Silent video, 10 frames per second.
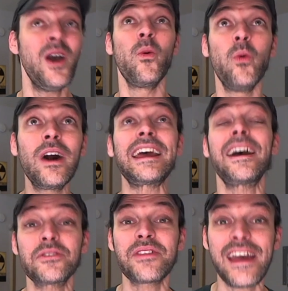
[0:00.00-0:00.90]

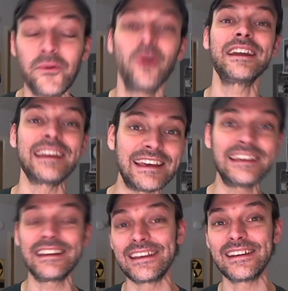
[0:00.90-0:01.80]
whatever they want
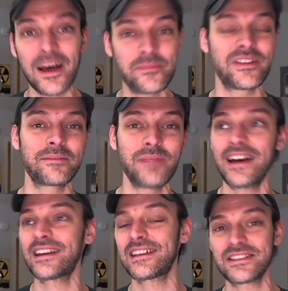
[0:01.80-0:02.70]
in and up their
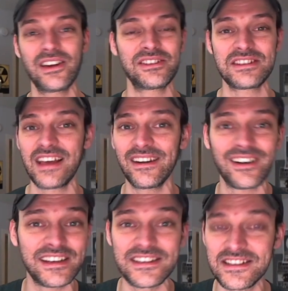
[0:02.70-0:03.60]
body as long as they
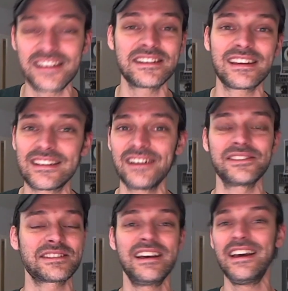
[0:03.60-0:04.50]
are consenting
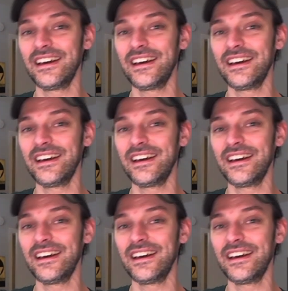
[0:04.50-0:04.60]
adults.